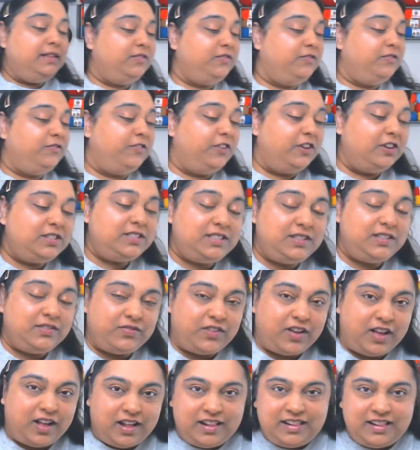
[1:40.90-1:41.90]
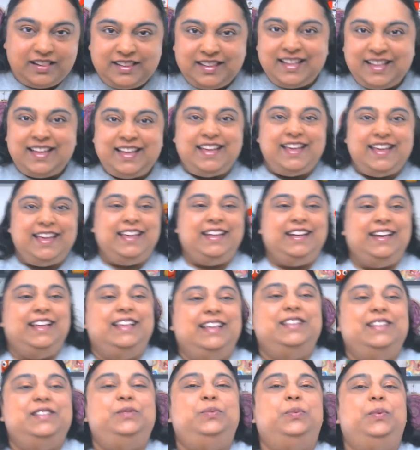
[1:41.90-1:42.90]
First of all, it
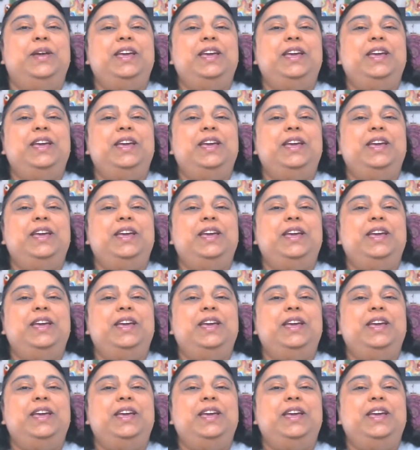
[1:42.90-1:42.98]
is